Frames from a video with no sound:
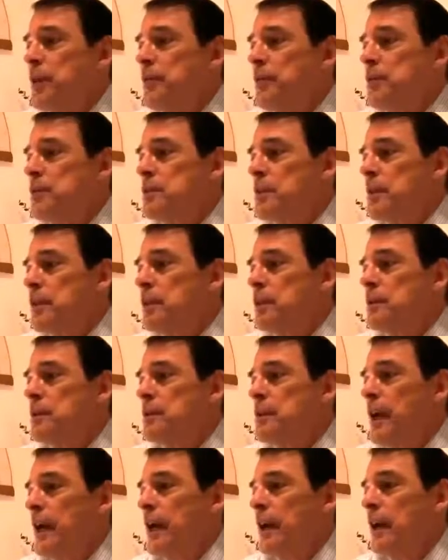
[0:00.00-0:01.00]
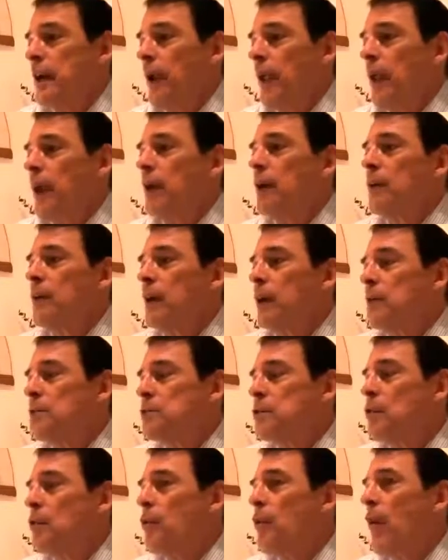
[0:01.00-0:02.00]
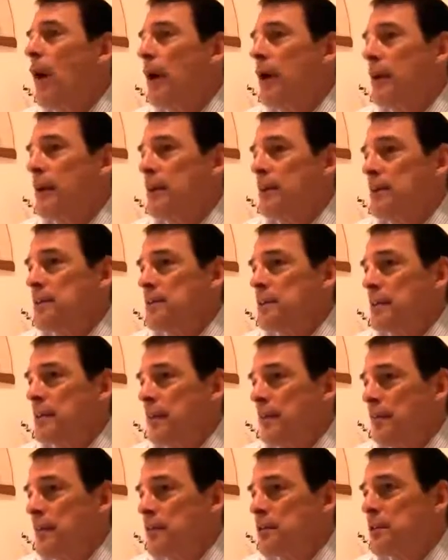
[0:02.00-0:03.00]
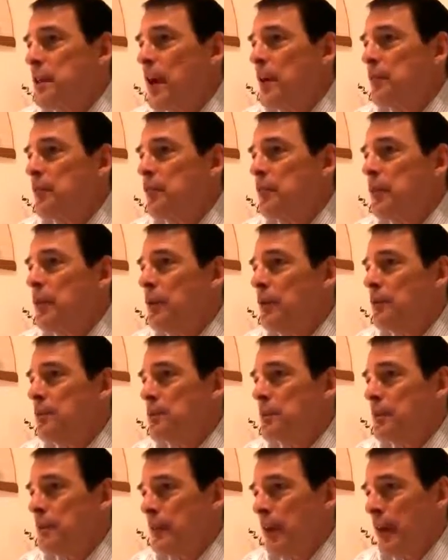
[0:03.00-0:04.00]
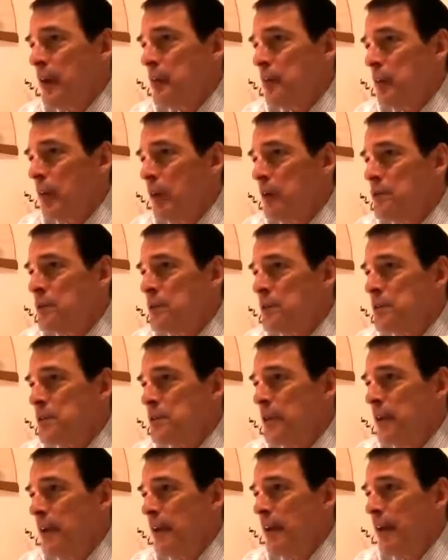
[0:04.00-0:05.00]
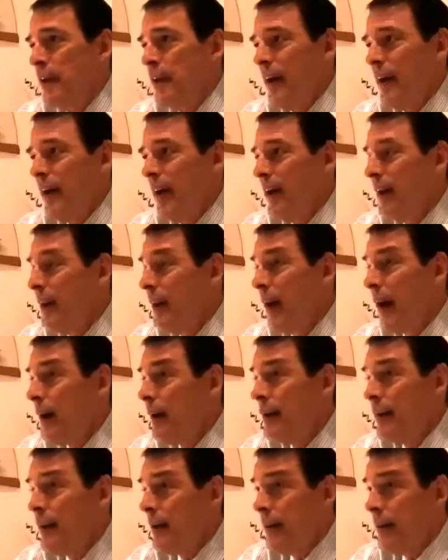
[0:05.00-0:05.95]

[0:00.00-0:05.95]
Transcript: previously could take large quantities of these type of pills and potions, and